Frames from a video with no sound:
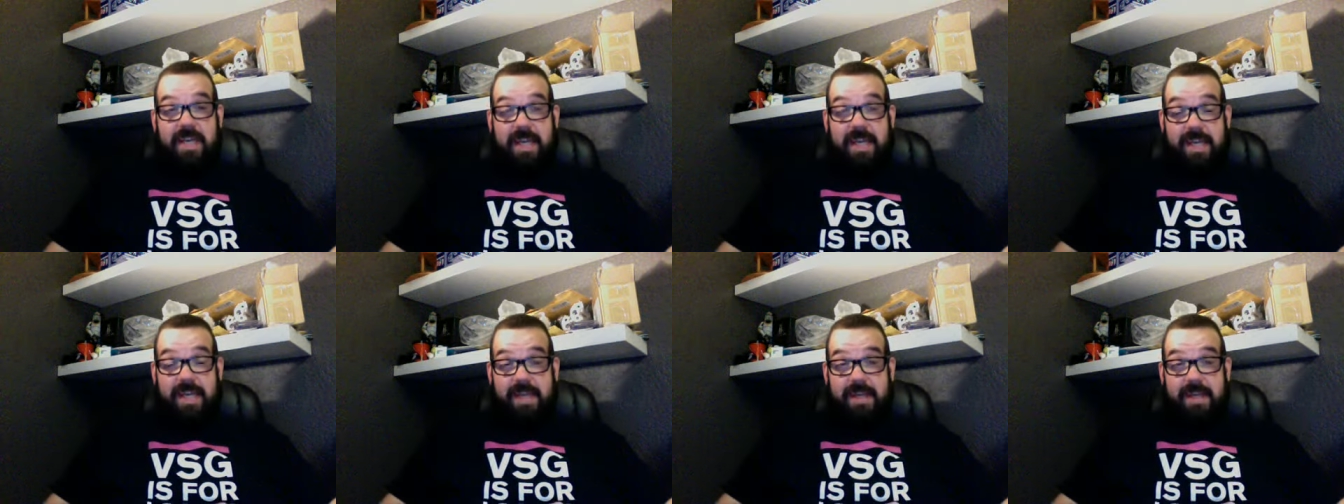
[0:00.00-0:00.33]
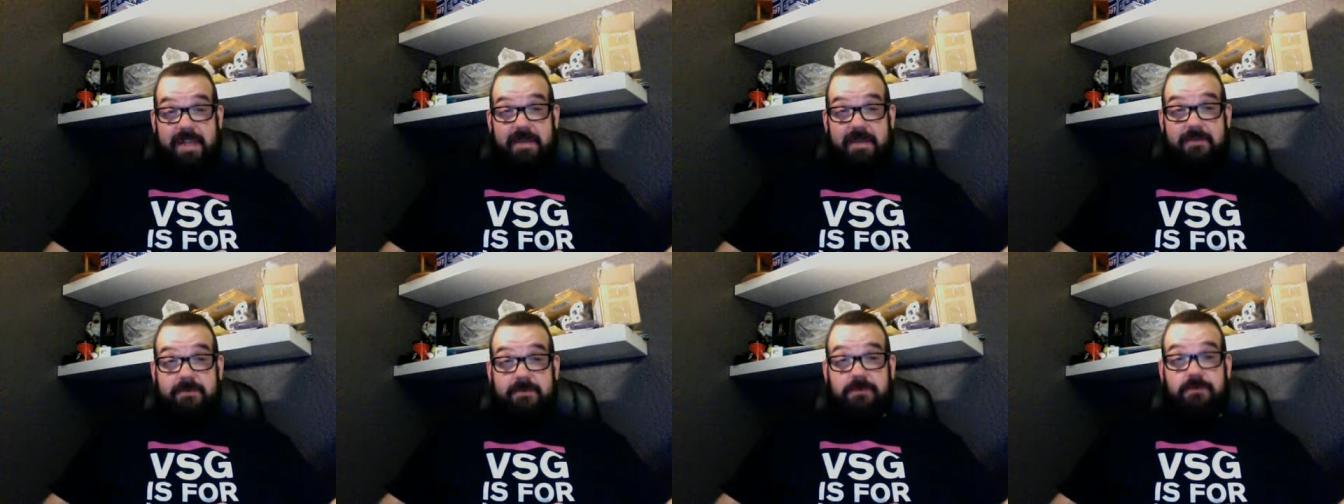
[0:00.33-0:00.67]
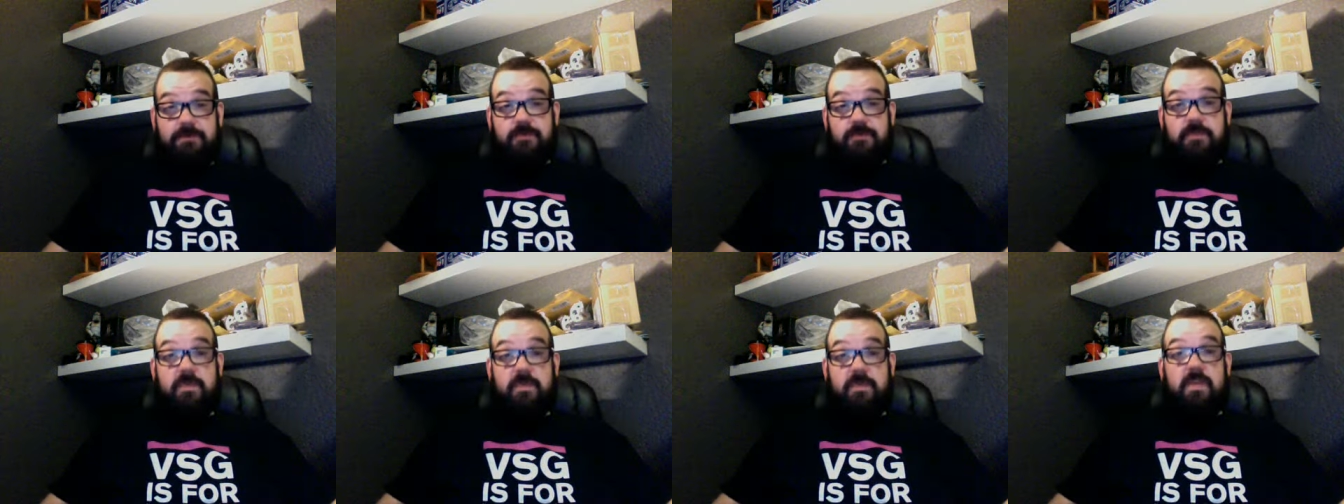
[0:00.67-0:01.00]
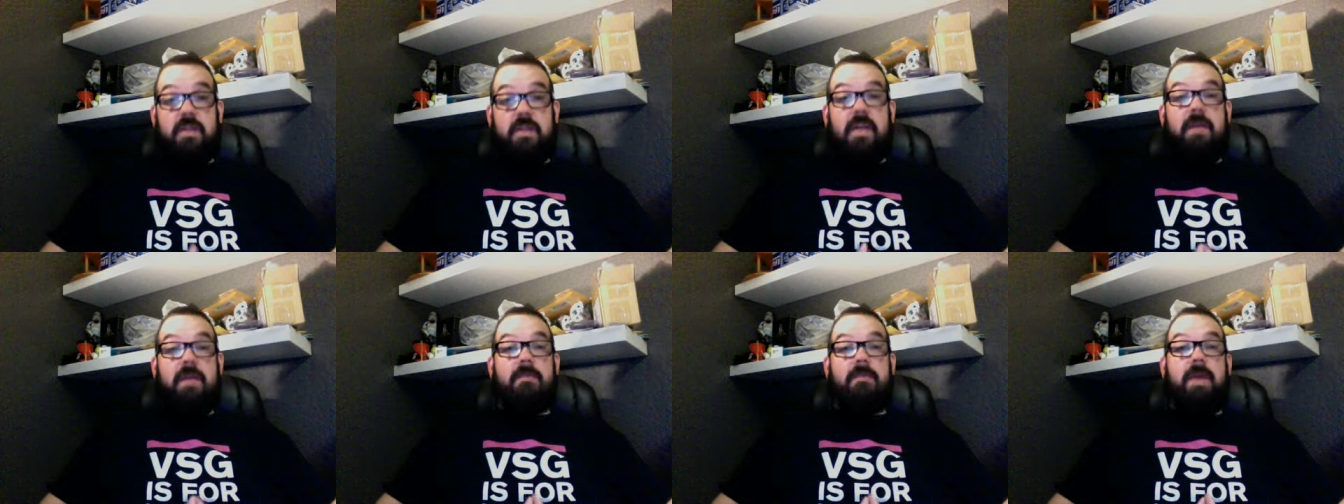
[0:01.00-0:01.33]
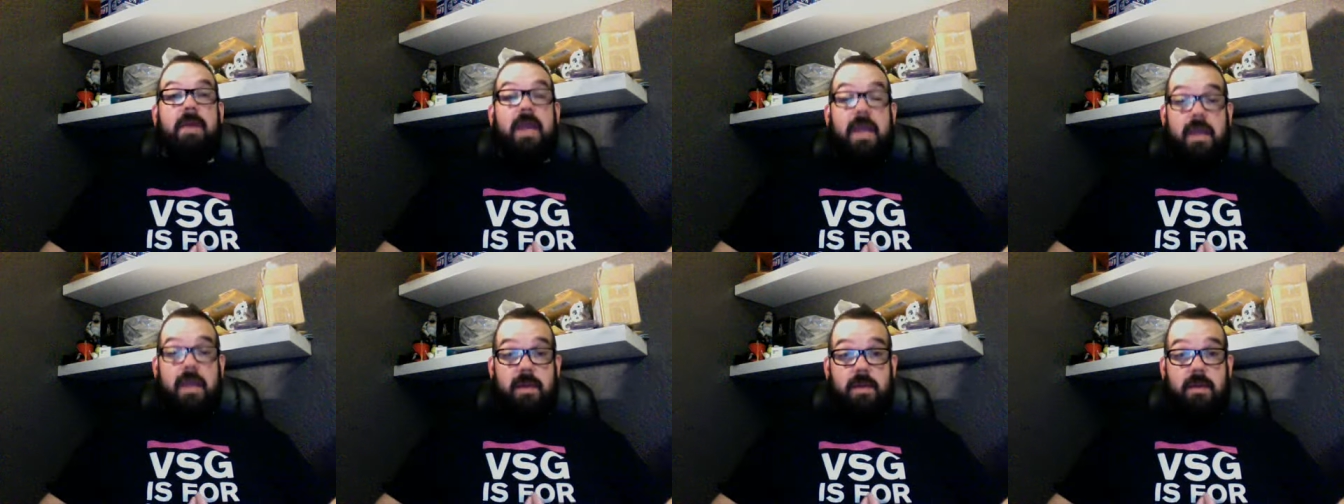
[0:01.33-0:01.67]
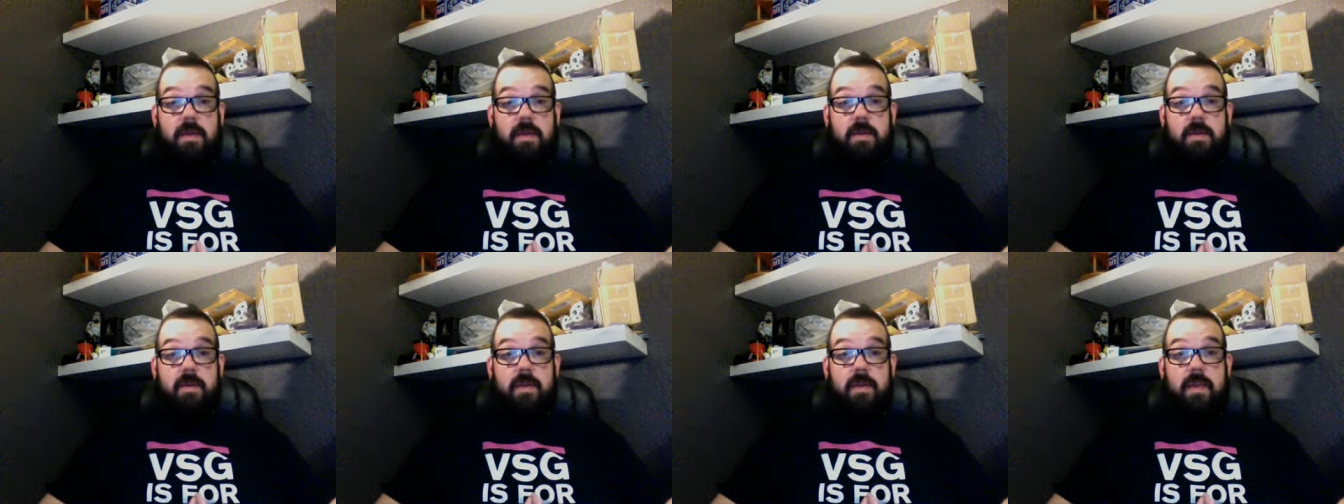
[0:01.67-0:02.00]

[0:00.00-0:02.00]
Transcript: in to get my 800.